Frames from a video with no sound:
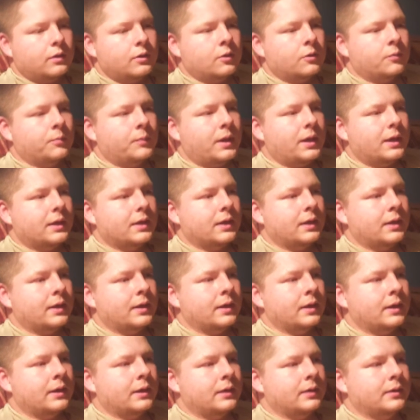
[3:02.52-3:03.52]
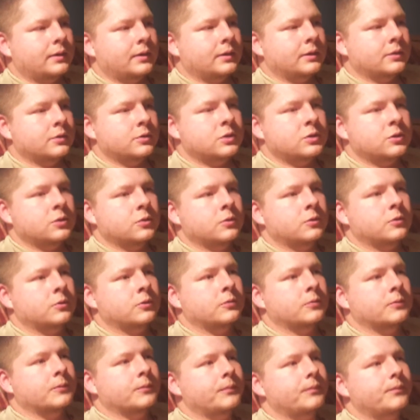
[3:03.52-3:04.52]
You're making it
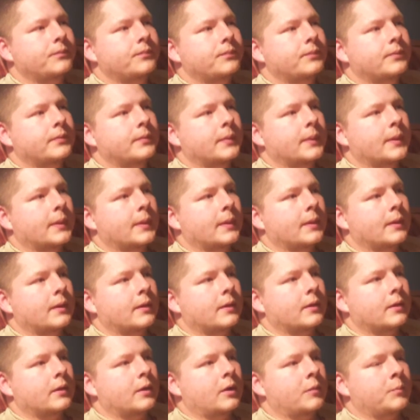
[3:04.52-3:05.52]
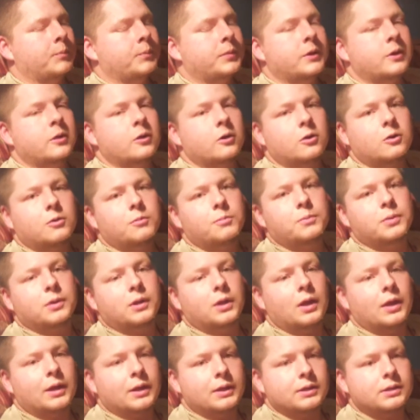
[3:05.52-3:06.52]
into a pure
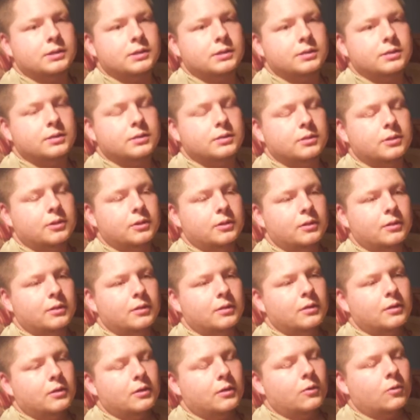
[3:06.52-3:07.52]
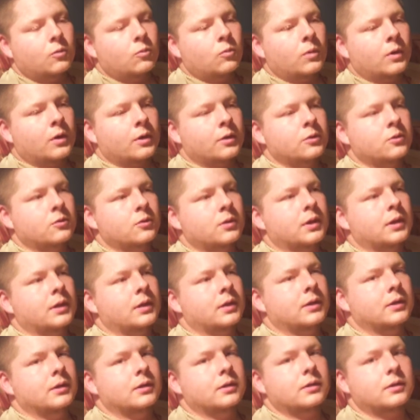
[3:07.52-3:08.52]
place where you
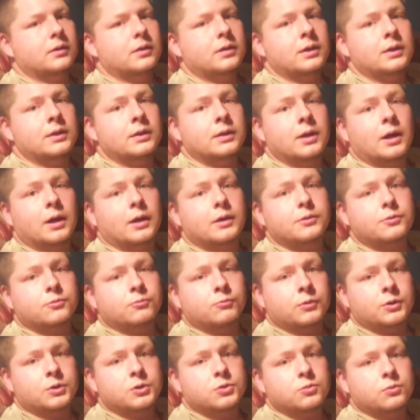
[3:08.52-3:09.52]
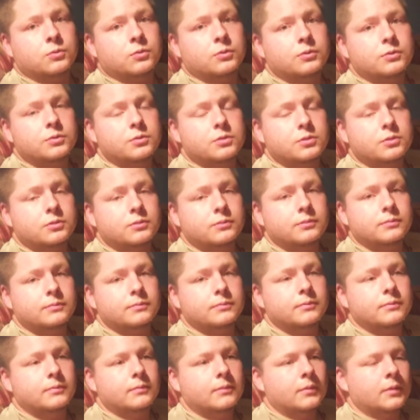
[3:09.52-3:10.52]
can conduct rituals.
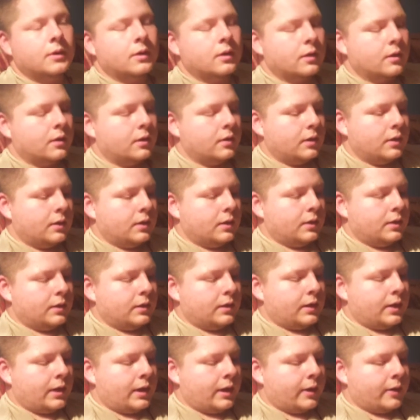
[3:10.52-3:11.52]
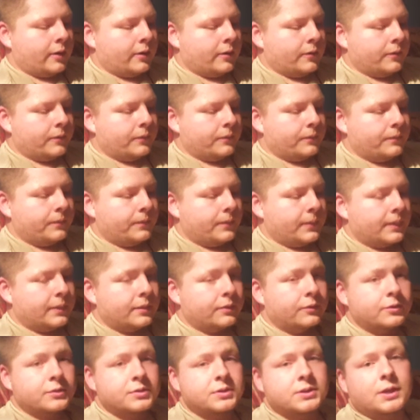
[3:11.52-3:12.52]
Now,
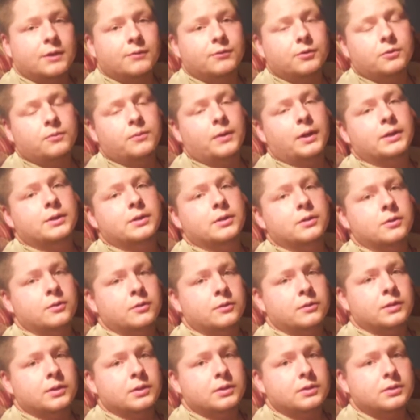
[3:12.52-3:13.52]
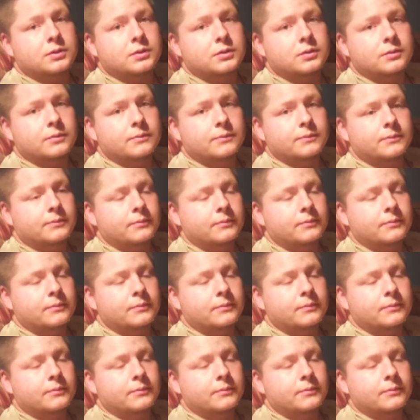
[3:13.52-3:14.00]
there's several ways to do this.